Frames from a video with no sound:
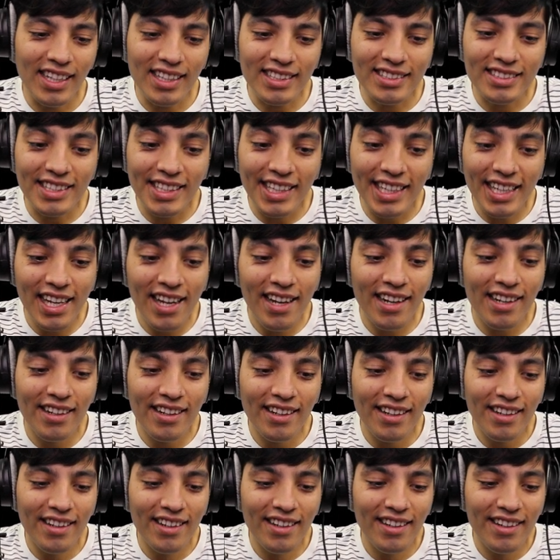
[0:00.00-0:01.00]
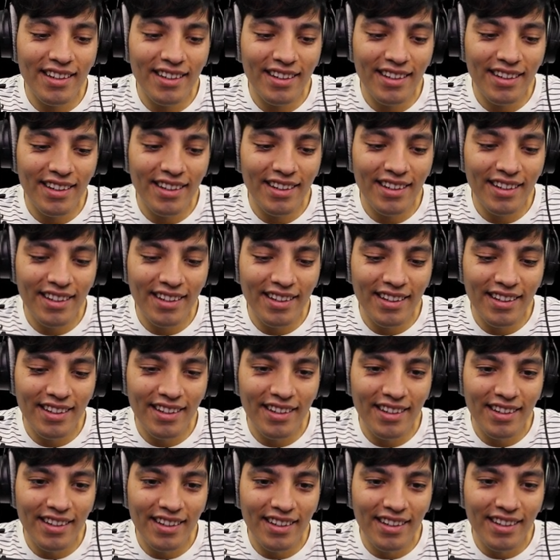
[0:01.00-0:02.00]
That's it.
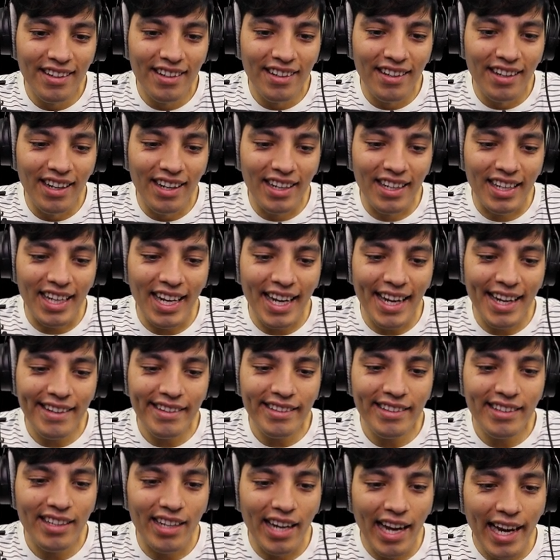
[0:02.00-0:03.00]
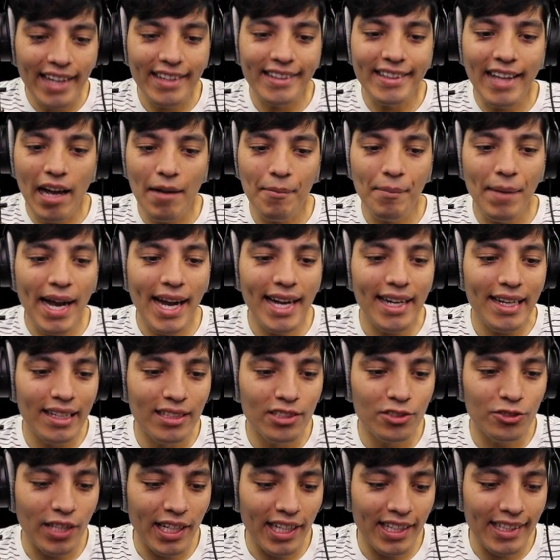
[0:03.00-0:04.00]
Again? Heck down, man.
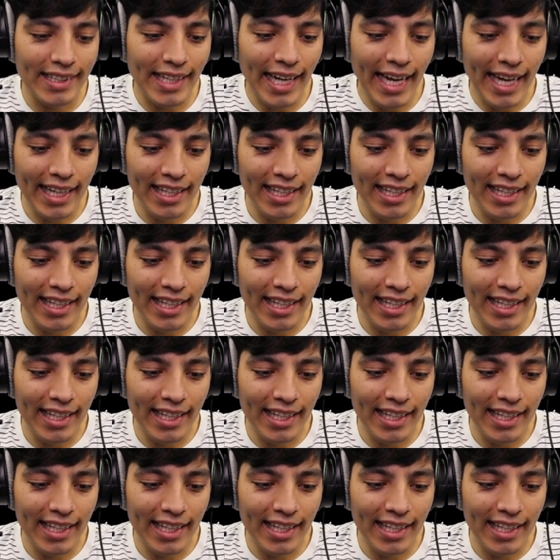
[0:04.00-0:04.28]
I'm trying to